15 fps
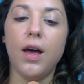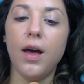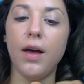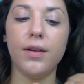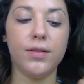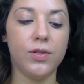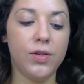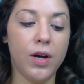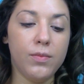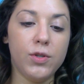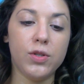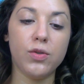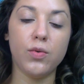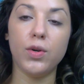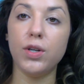So now I'm
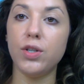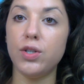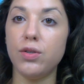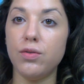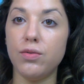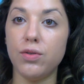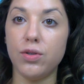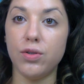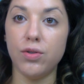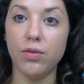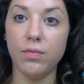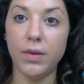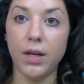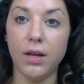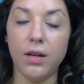just going to
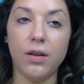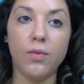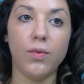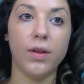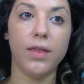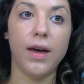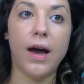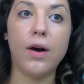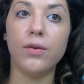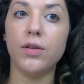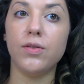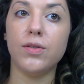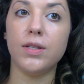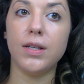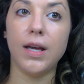zoom in
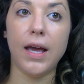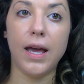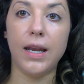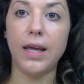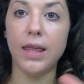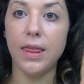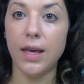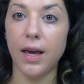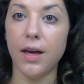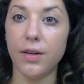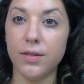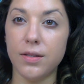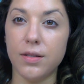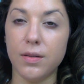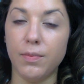without using anything
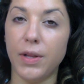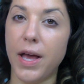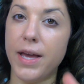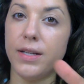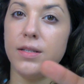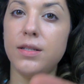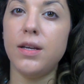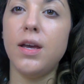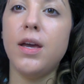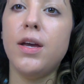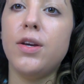else to blend,